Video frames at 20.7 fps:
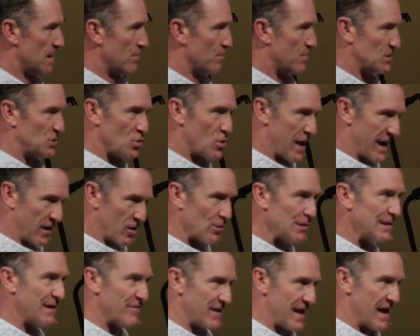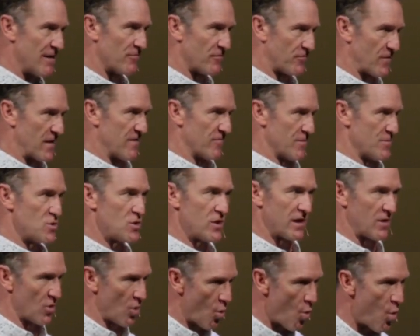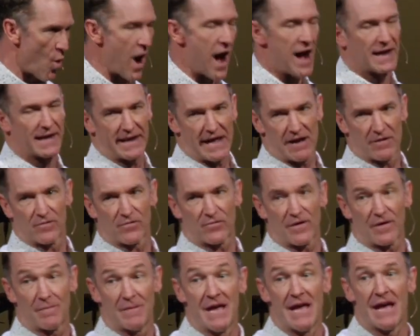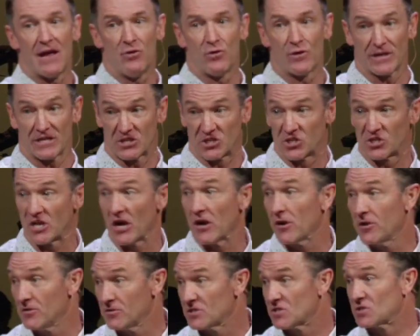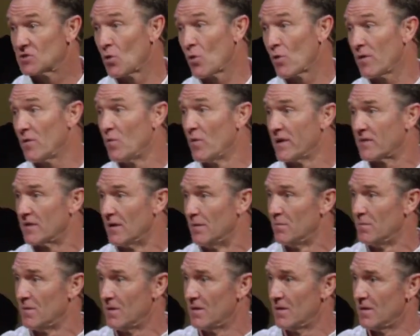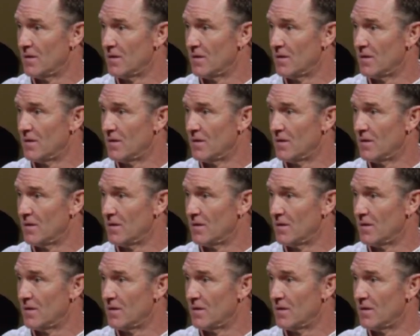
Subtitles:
But you got to go live it out in front of them. You got to go walk it out in front of them. And you got to share your story with them.